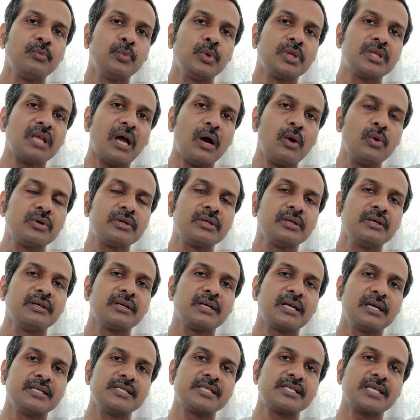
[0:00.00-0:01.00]
without
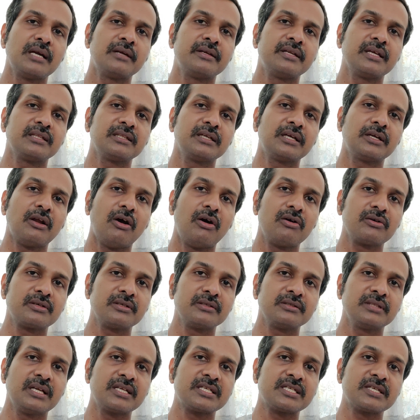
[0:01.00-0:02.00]
consulting the
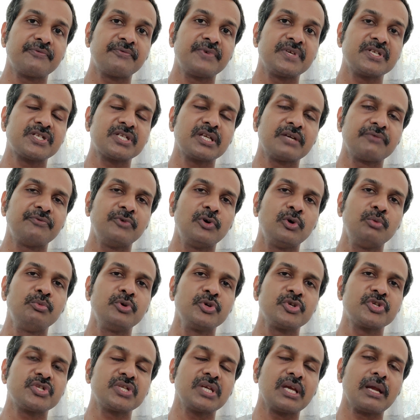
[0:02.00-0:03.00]
doctor. That's the first and
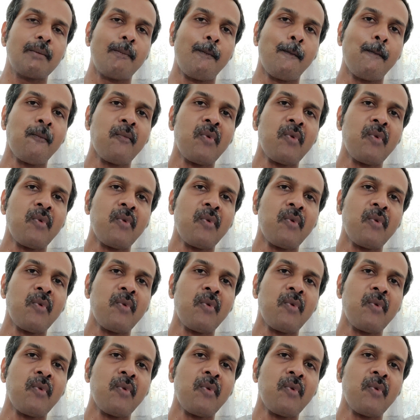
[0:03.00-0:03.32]
foremost thing.